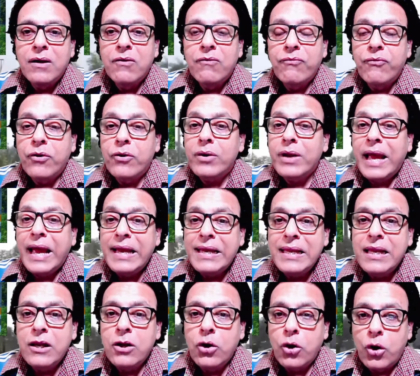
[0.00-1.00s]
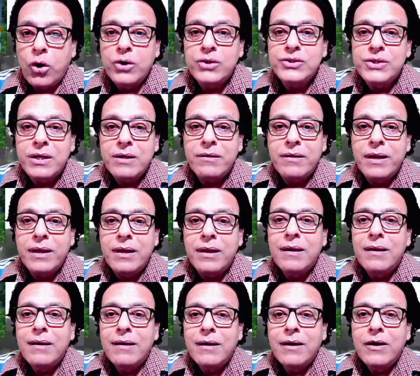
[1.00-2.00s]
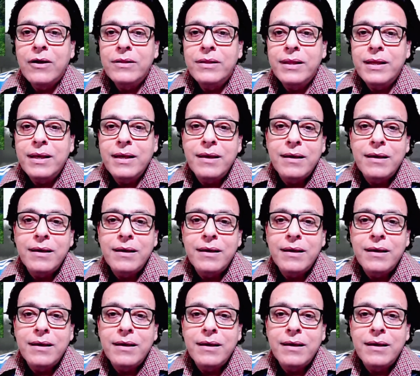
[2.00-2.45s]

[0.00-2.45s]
For any long journey, the